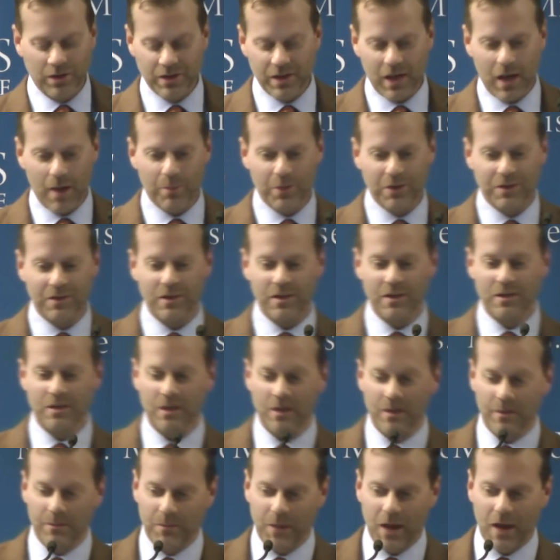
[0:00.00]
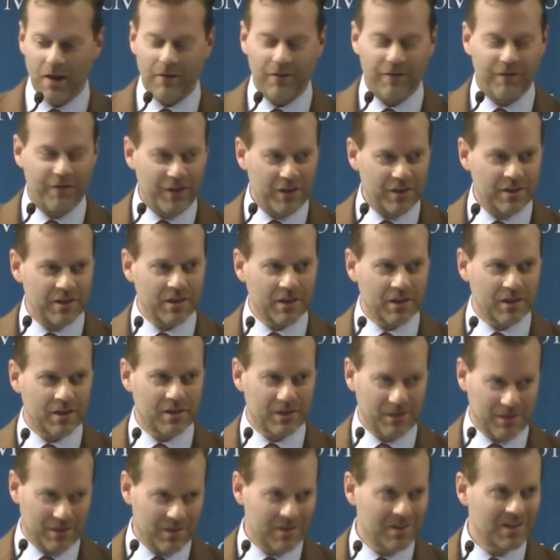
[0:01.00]
as Hoppe sees it,
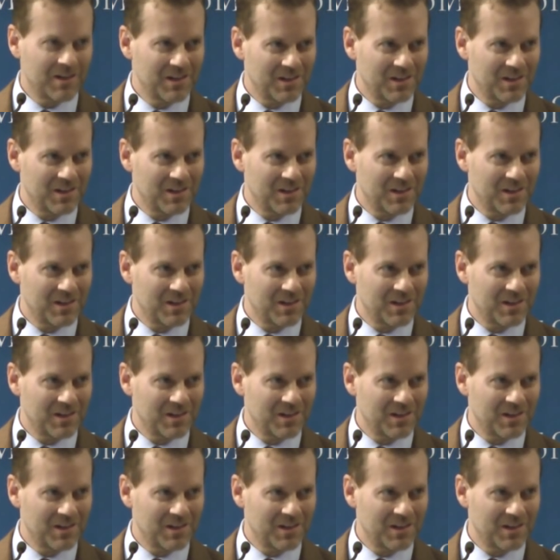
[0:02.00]
metaphysics,